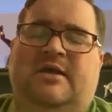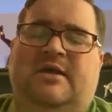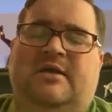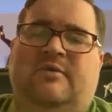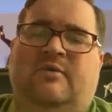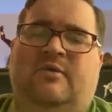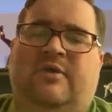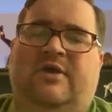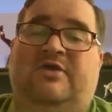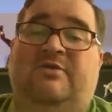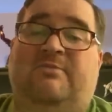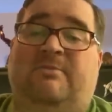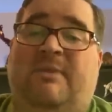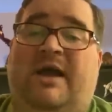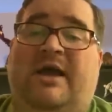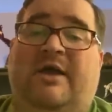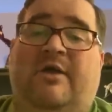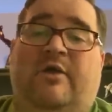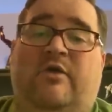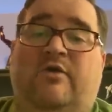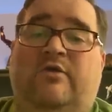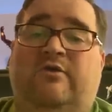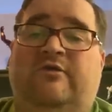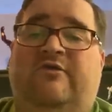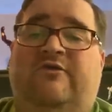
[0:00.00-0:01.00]
with my
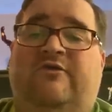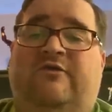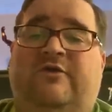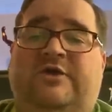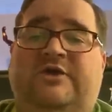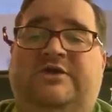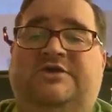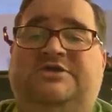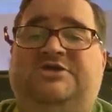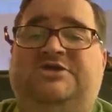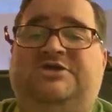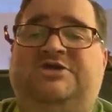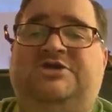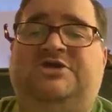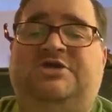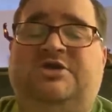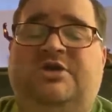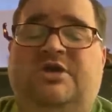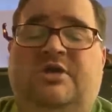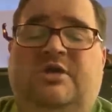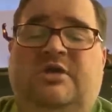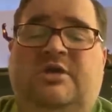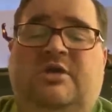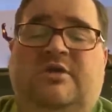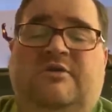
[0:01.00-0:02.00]
own footage
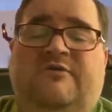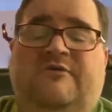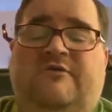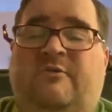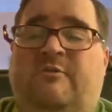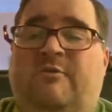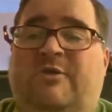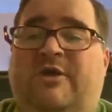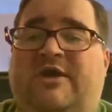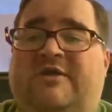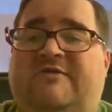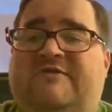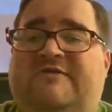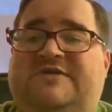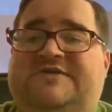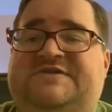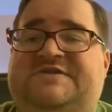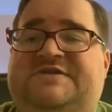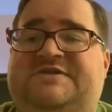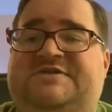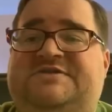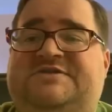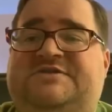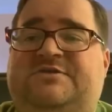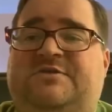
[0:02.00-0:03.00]
from when I
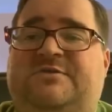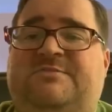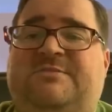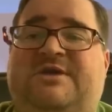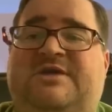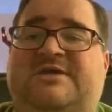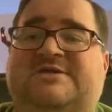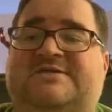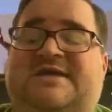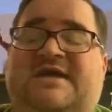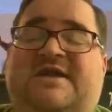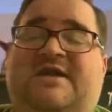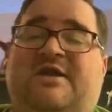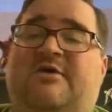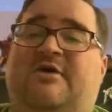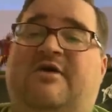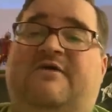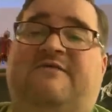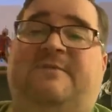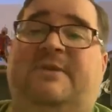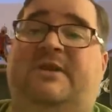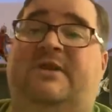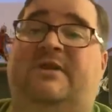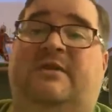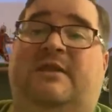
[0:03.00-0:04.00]
visited the store, because I know
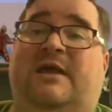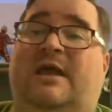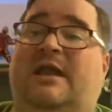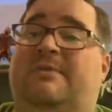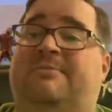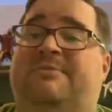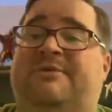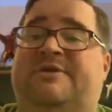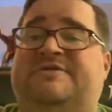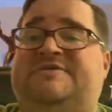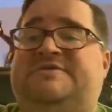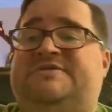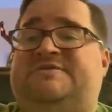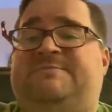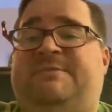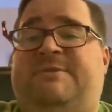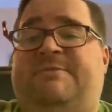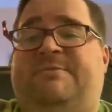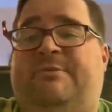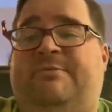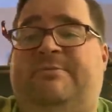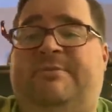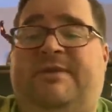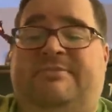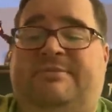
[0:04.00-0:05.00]
I've been to a lot of places
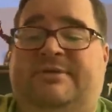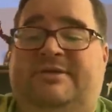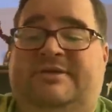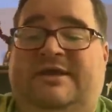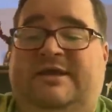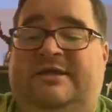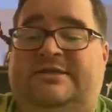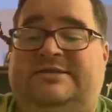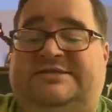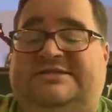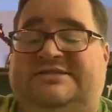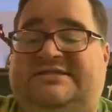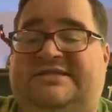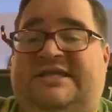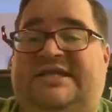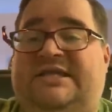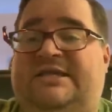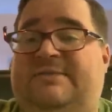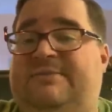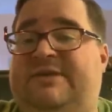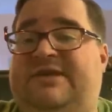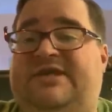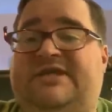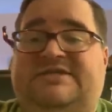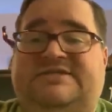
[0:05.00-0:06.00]
people maybe didn't see
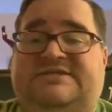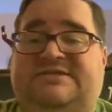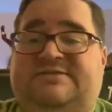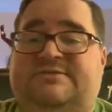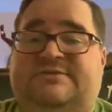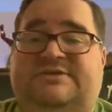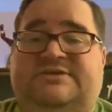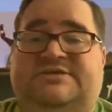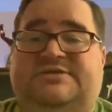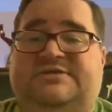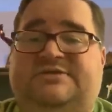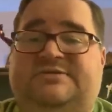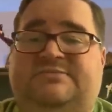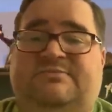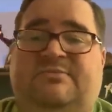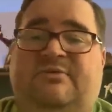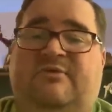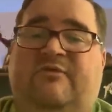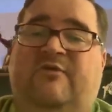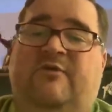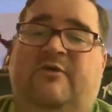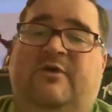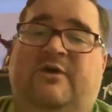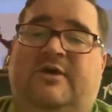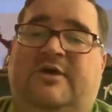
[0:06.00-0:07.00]
because it was
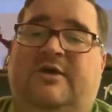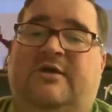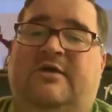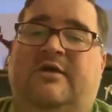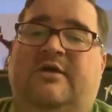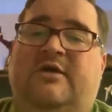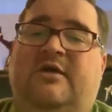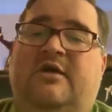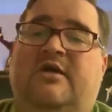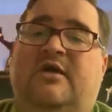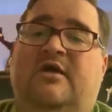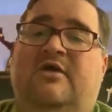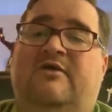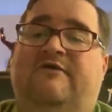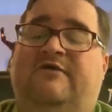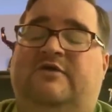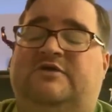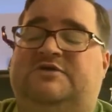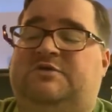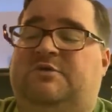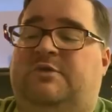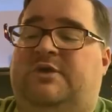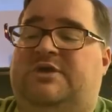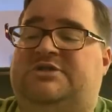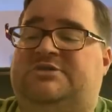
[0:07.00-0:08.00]
before
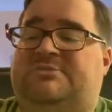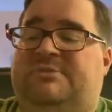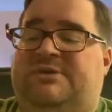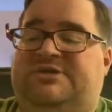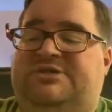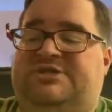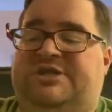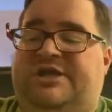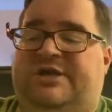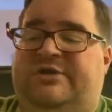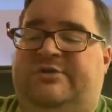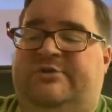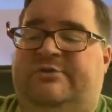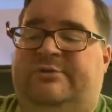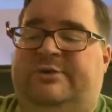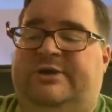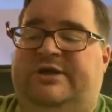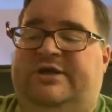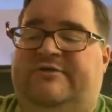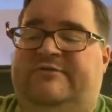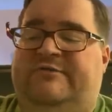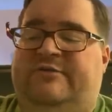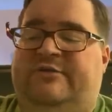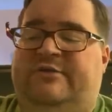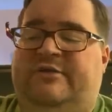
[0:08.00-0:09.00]
folks were watching my channel or
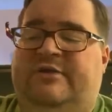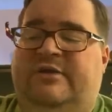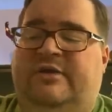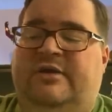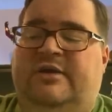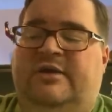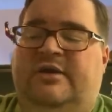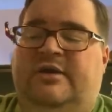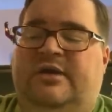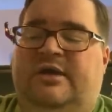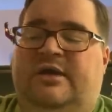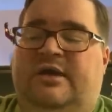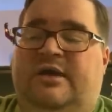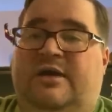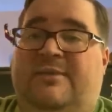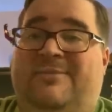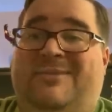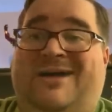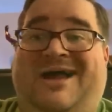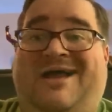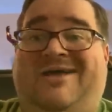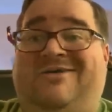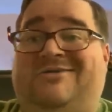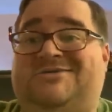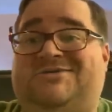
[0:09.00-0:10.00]
whatever.
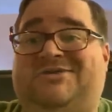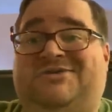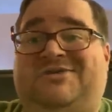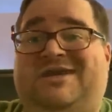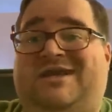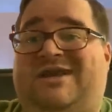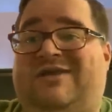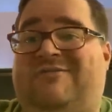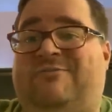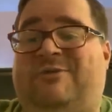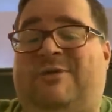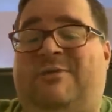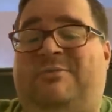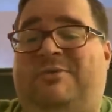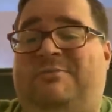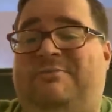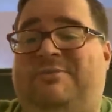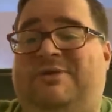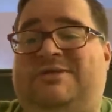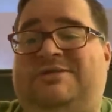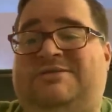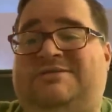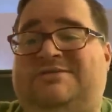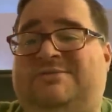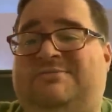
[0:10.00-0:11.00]
I also think I've probably
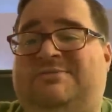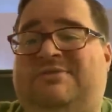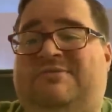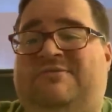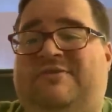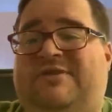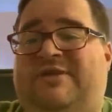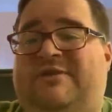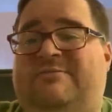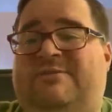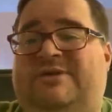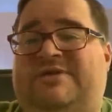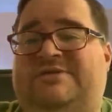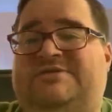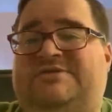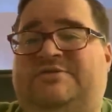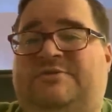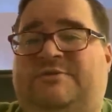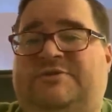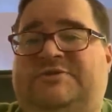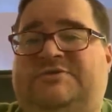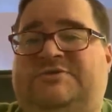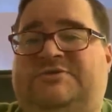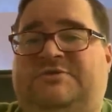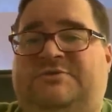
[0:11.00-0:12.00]
been to some of the very best
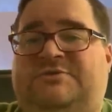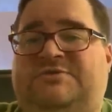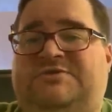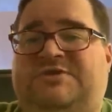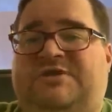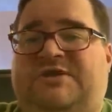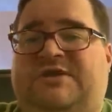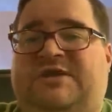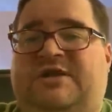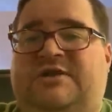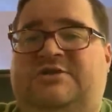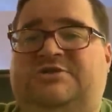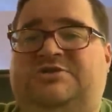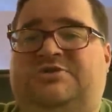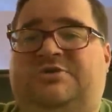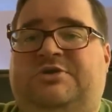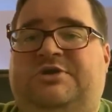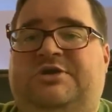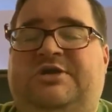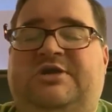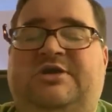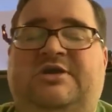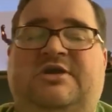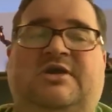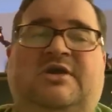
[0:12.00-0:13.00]
toy stores in the
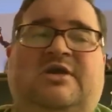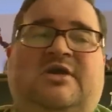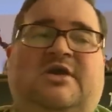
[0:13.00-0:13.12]
country,